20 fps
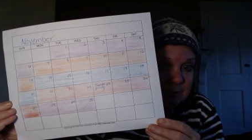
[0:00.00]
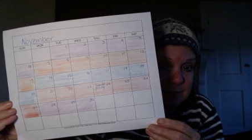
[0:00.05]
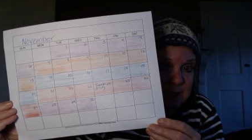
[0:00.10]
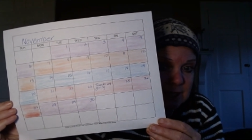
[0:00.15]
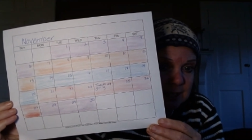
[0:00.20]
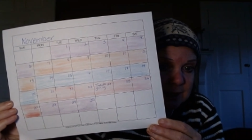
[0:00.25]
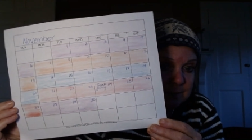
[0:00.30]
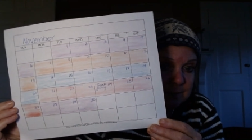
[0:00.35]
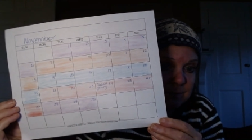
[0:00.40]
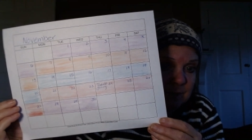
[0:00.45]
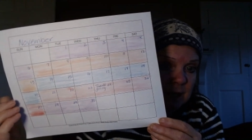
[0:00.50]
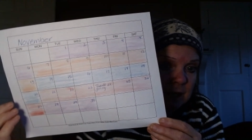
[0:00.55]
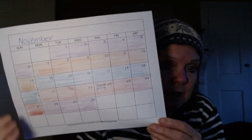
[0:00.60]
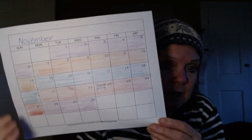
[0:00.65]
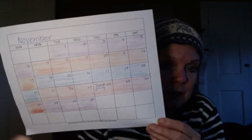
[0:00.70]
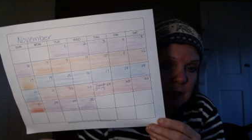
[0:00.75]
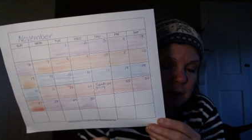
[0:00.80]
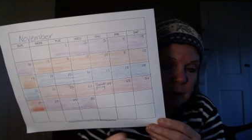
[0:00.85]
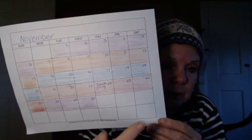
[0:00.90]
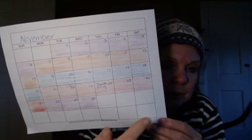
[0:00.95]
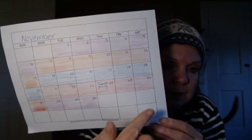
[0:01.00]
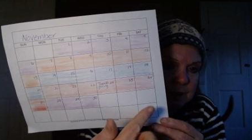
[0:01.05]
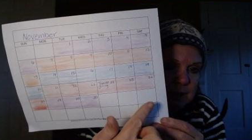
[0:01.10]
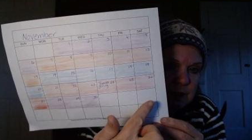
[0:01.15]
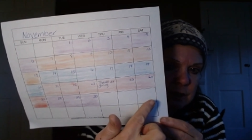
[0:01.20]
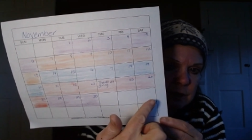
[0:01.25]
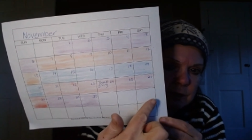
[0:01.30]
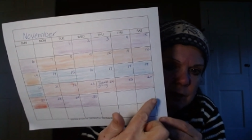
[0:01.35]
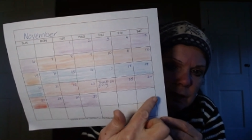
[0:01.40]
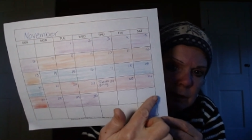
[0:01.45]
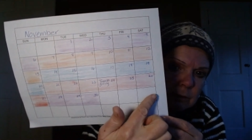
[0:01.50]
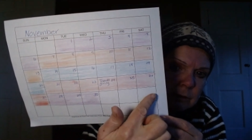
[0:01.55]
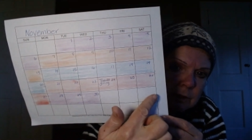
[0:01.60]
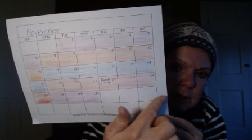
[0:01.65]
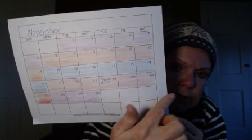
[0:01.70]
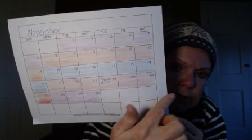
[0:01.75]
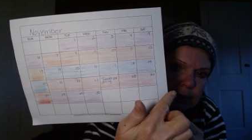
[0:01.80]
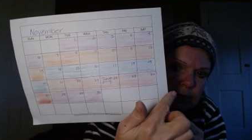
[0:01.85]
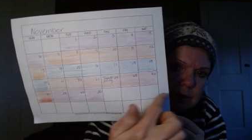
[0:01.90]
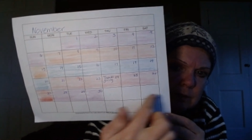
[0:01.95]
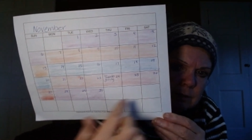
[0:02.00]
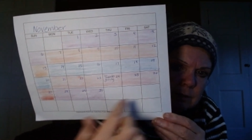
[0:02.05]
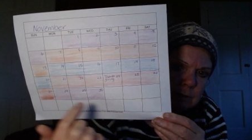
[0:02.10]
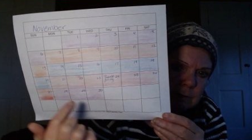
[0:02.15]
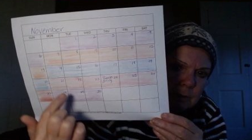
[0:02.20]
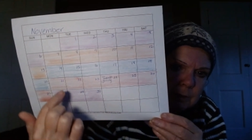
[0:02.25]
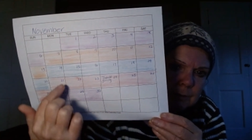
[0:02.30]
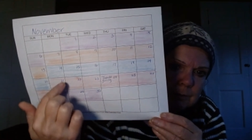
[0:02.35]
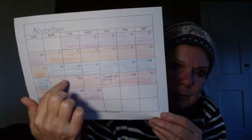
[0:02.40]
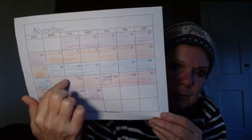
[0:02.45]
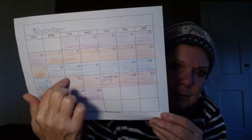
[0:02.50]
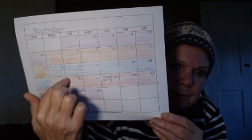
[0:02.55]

stuff done. You're going to notice whoop,